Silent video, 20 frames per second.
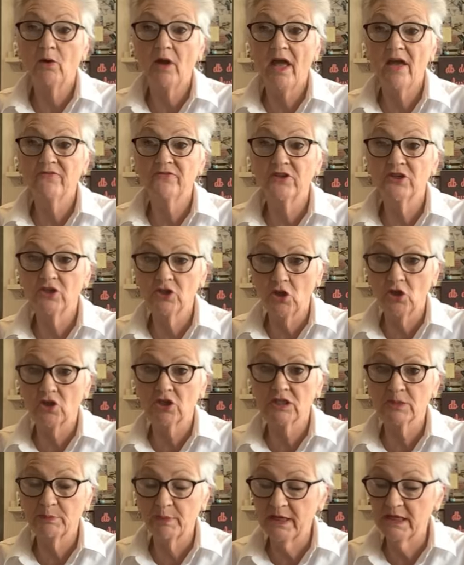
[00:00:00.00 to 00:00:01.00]
I have the
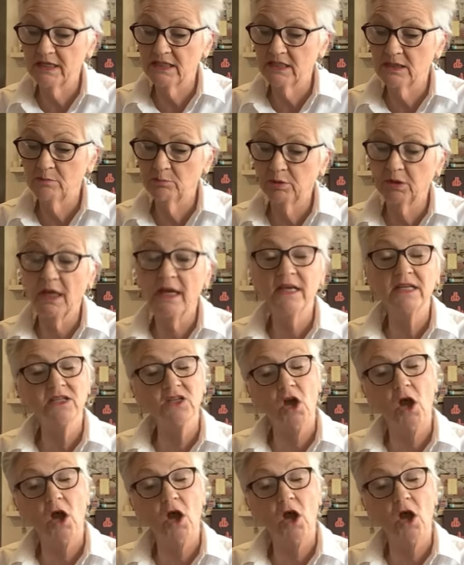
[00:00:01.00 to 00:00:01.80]
yokes pinned in place.